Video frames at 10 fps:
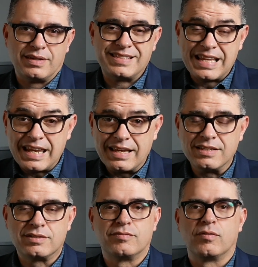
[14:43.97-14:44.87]

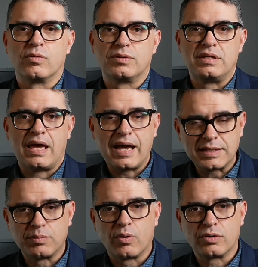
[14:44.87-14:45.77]
settings for the
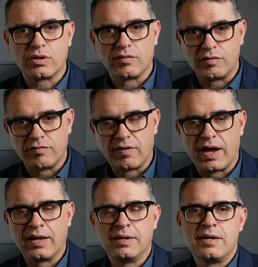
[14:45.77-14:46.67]
export of the
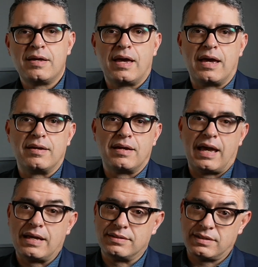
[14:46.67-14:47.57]
file. And
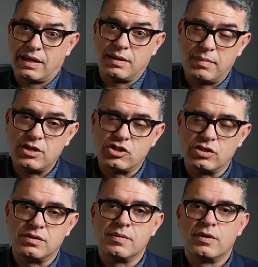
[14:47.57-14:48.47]
as I
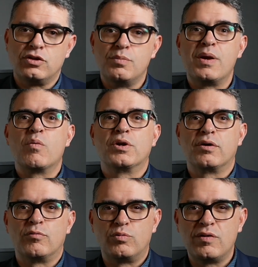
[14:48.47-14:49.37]
mentioned, you may want
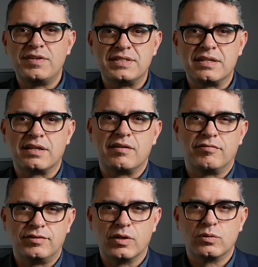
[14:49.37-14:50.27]
to revisit
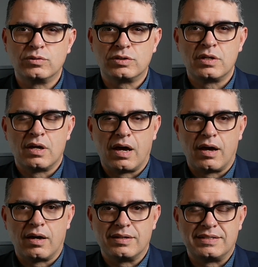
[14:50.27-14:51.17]
if those
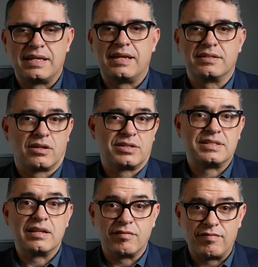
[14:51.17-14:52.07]
settings are
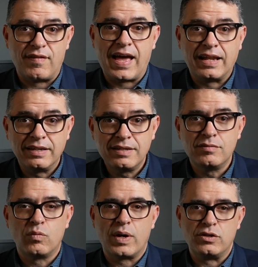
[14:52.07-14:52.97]
still
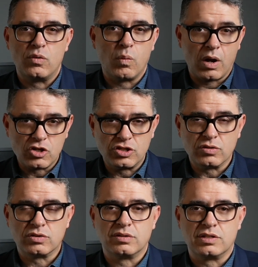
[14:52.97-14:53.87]
valid when you watch
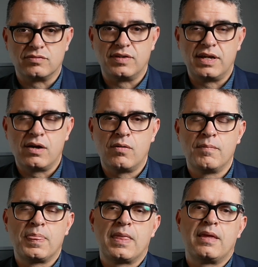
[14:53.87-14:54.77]
this video.